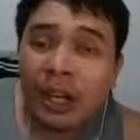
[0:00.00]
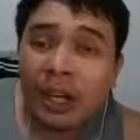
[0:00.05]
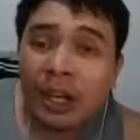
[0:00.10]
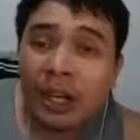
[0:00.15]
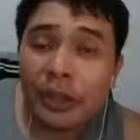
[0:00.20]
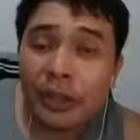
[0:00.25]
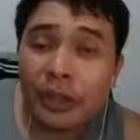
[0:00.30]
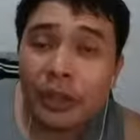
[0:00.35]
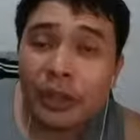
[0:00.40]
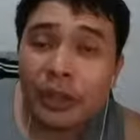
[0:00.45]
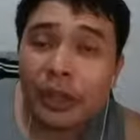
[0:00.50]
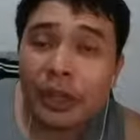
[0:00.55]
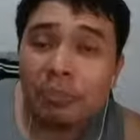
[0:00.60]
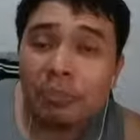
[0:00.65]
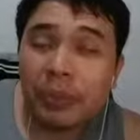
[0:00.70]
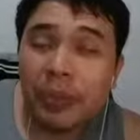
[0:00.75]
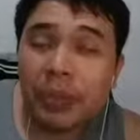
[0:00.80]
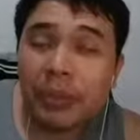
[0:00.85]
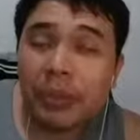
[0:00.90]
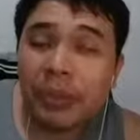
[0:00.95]
you can
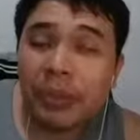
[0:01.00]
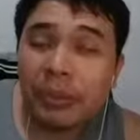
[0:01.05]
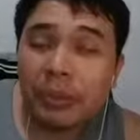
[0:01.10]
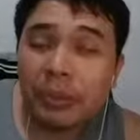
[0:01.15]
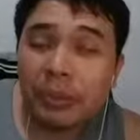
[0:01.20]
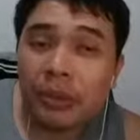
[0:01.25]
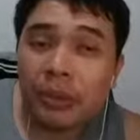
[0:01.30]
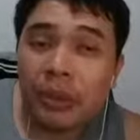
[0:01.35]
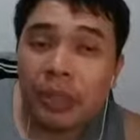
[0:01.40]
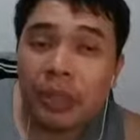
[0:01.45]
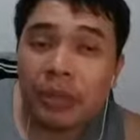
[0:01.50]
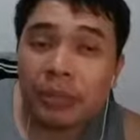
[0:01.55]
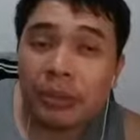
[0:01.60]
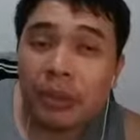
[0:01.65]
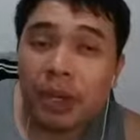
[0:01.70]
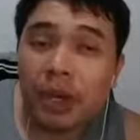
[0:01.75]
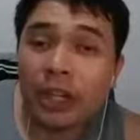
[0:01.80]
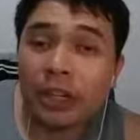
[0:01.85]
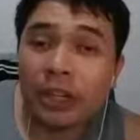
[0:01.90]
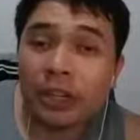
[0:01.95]
become
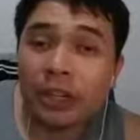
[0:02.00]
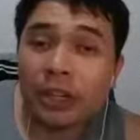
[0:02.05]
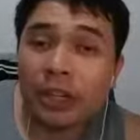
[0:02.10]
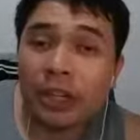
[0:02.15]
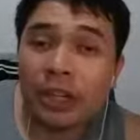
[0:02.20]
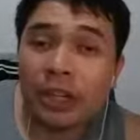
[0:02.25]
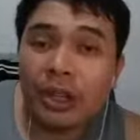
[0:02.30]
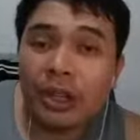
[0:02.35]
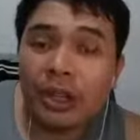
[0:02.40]
smarter